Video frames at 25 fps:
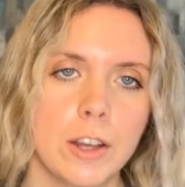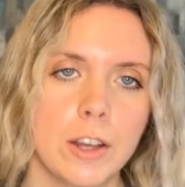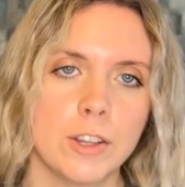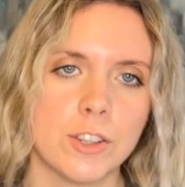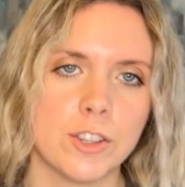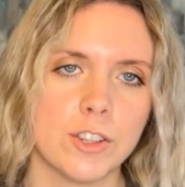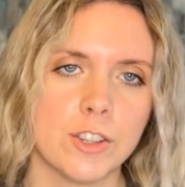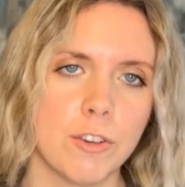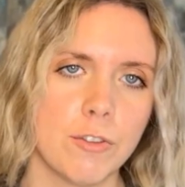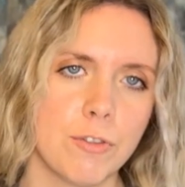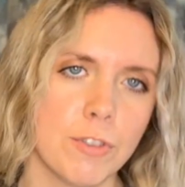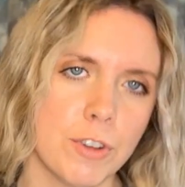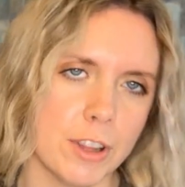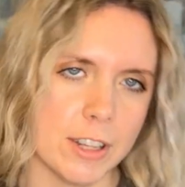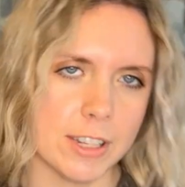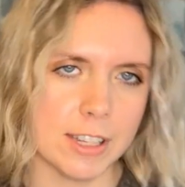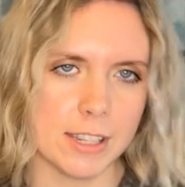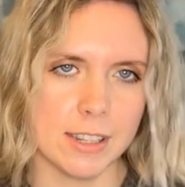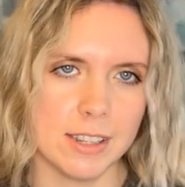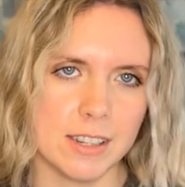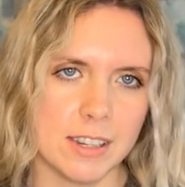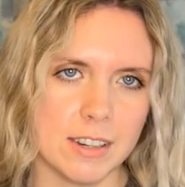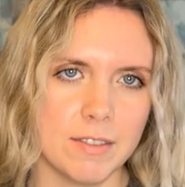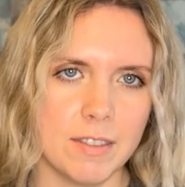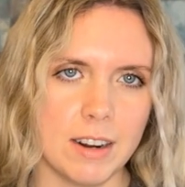So for this
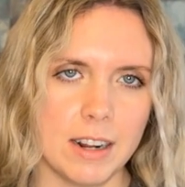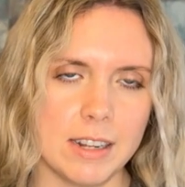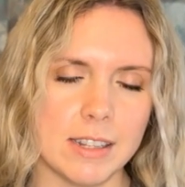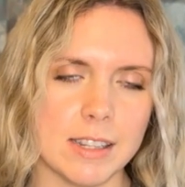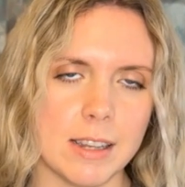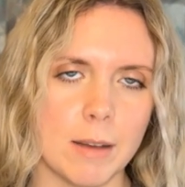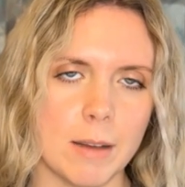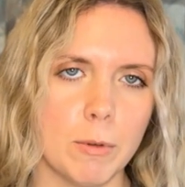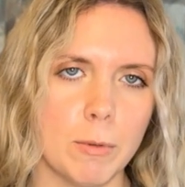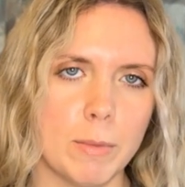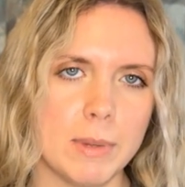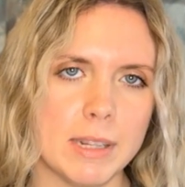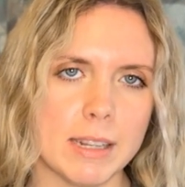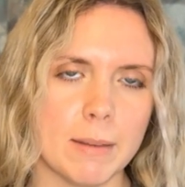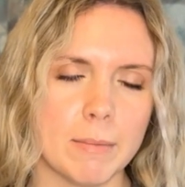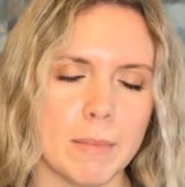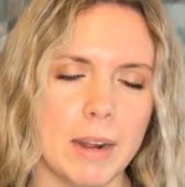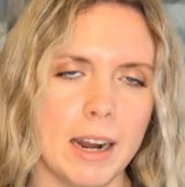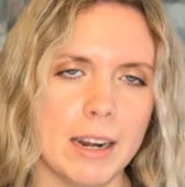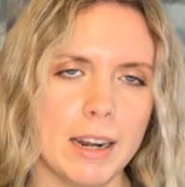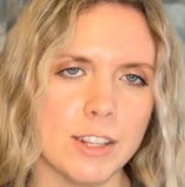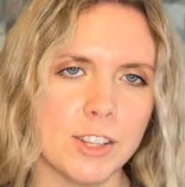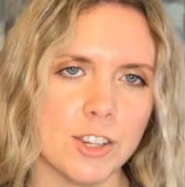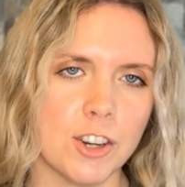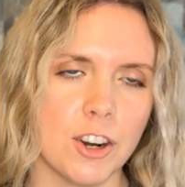list of 9 supplements, I'm
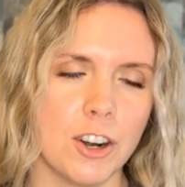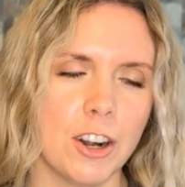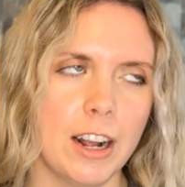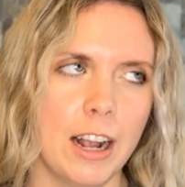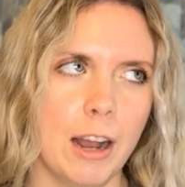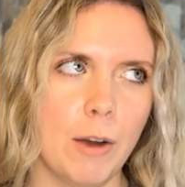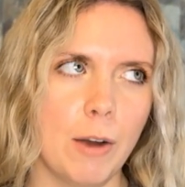kind of starting